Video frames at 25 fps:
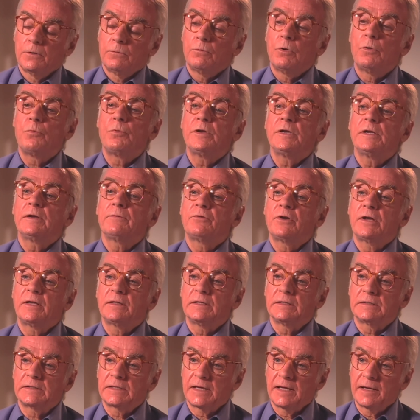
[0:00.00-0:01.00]
Well, we never
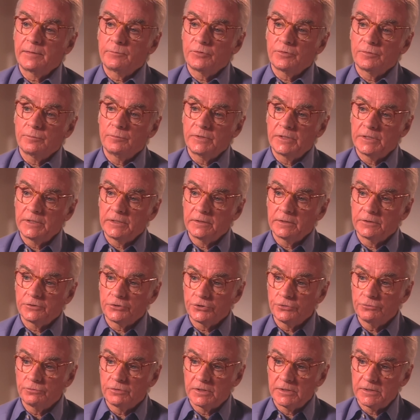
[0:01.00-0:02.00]
had the time or the money to
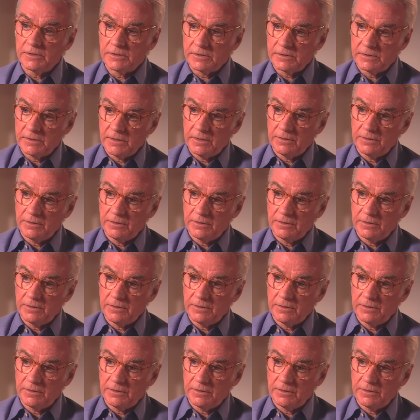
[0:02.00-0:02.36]
shoot this